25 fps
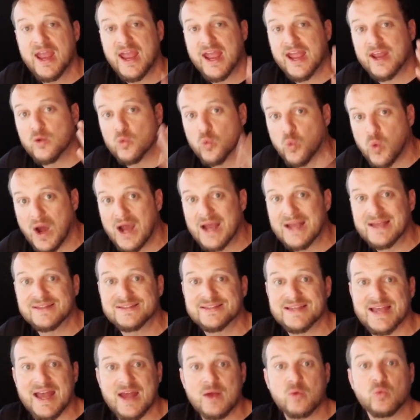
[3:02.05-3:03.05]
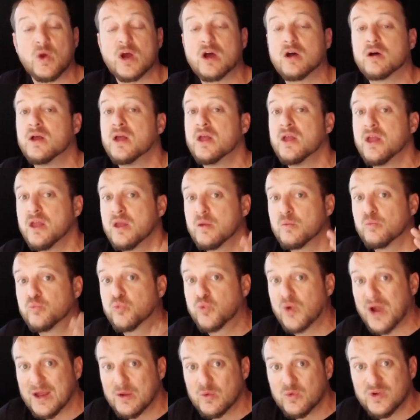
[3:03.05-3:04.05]
And why is that? Well,
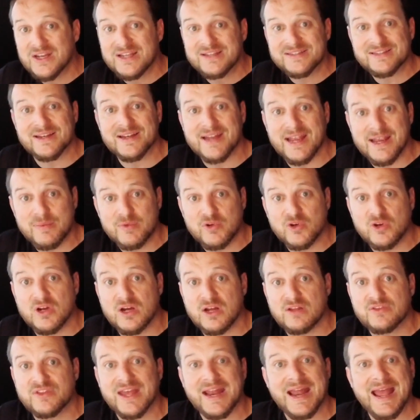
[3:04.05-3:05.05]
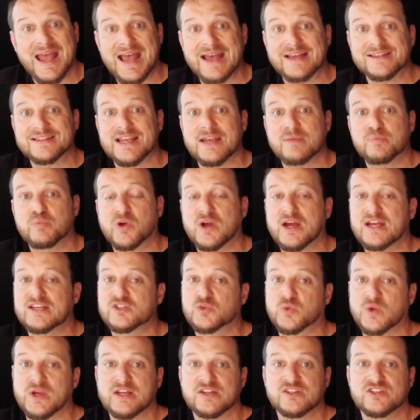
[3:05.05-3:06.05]
Brentwood is a neighborhood that has a
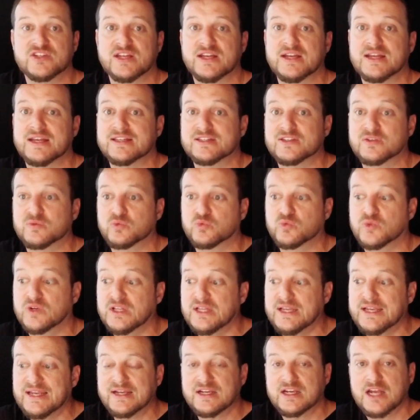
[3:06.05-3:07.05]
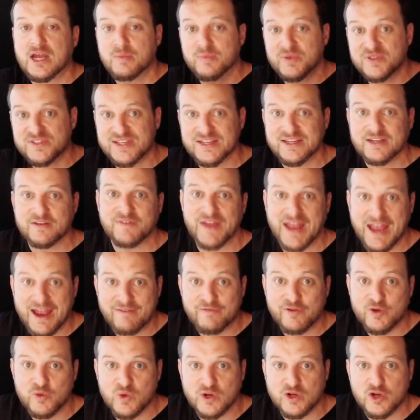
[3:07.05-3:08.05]
price range that is really encompassing of
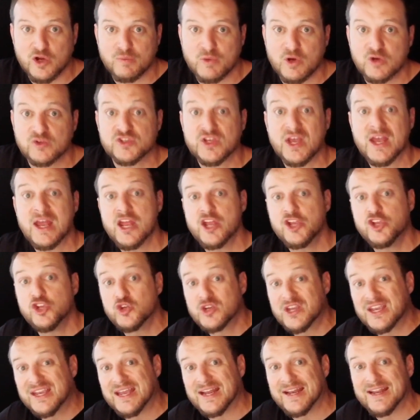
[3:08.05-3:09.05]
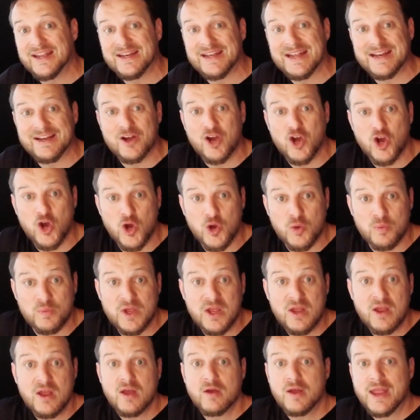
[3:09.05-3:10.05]
everyone almost. You could get in at a home
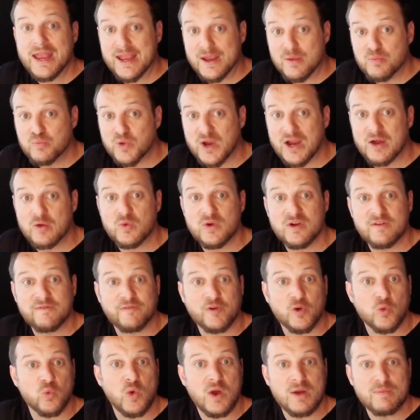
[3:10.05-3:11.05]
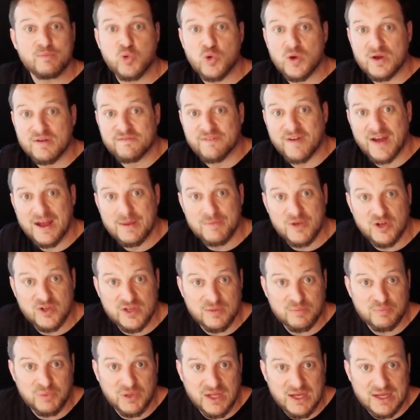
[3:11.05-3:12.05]
in Brentwood for 1.5
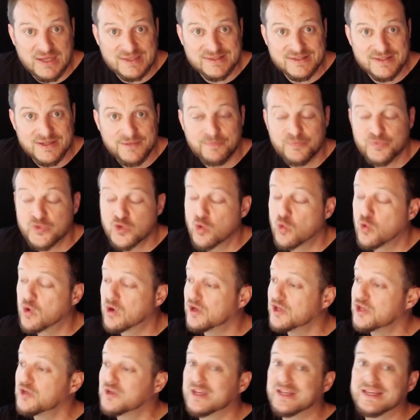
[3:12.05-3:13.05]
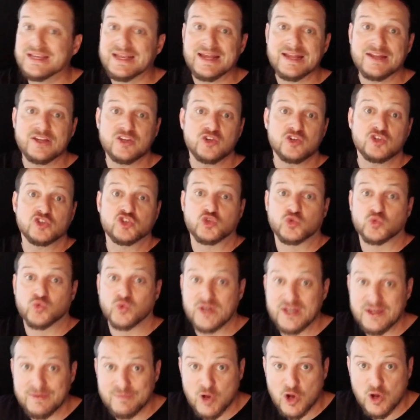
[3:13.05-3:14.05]
million plus, or you can get your
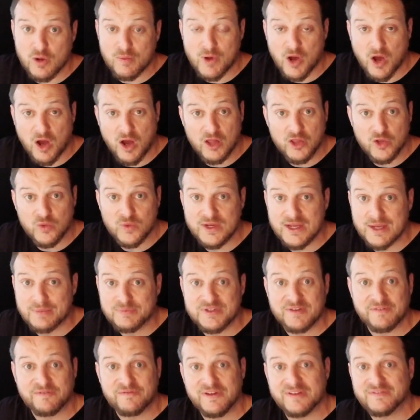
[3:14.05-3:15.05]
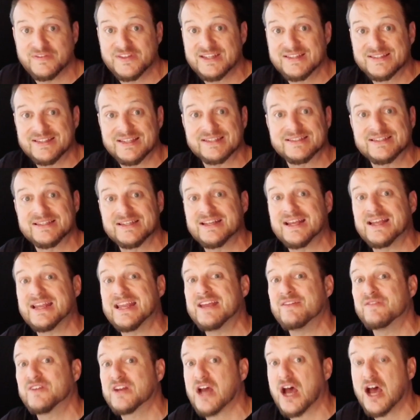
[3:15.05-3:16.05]
dream home all the way up to 50, 60,
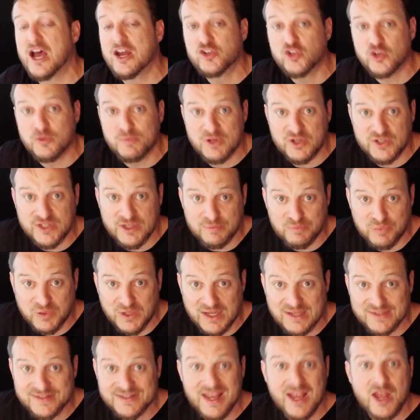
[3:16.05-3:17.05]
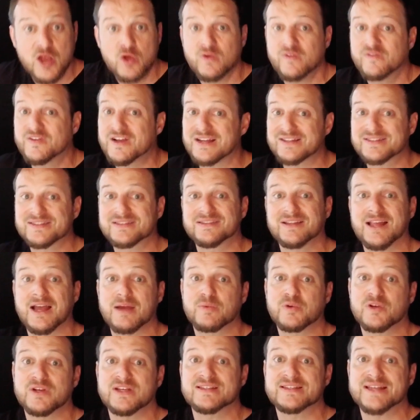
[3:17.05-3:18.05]
even 100 million plus. We've got
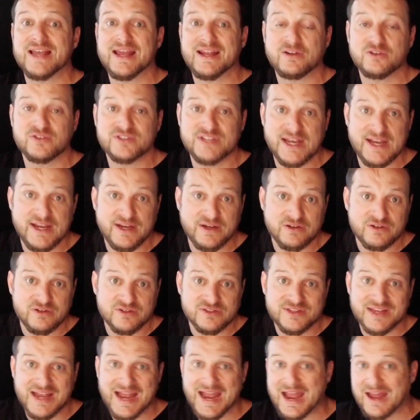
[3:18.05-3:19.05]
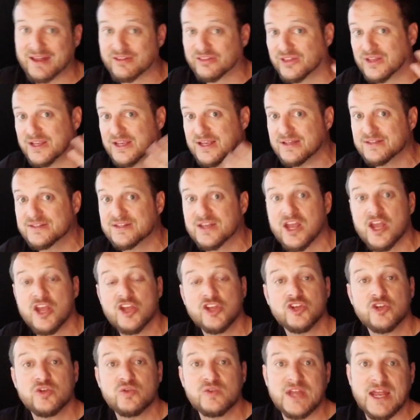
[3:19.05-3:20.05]
celebrities, entertainers, athletes,
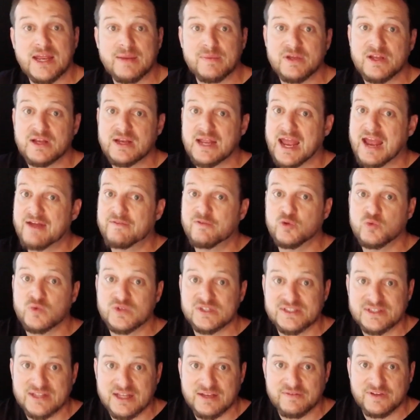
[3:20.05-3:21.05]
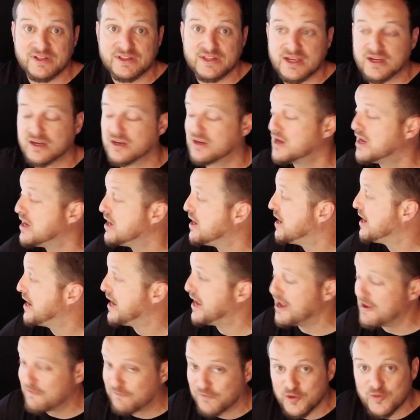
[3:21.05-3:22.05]
you name it, everyone's living there
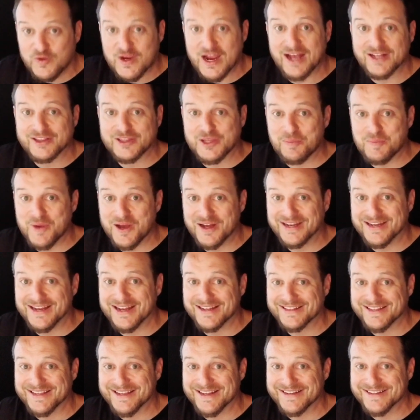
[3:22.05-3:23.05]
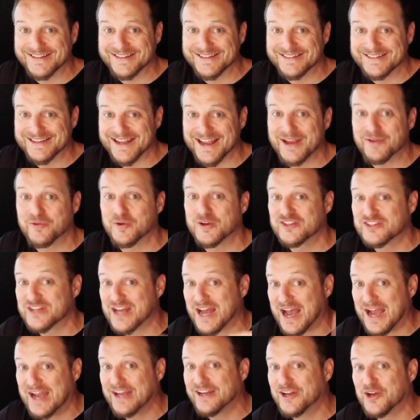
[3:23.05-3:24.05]
if you got the money at the end of the day, which
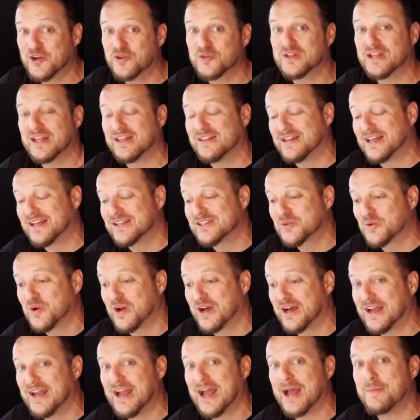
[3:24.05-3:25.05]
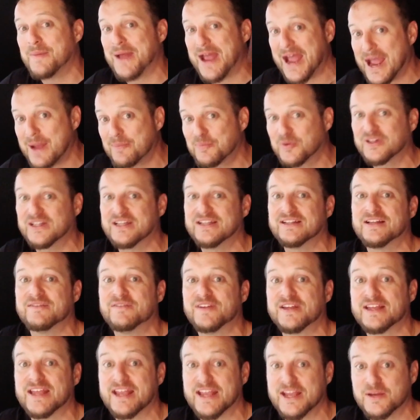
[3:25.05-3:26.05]
I don't, and that's why I'm happily
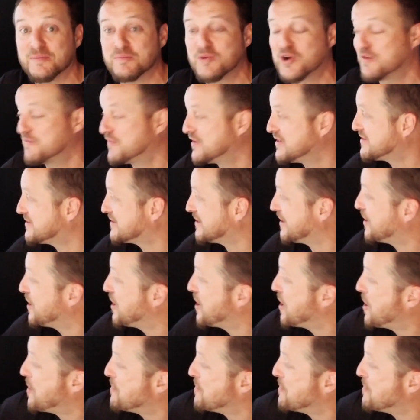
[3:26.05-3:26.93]
living in Mar Vista.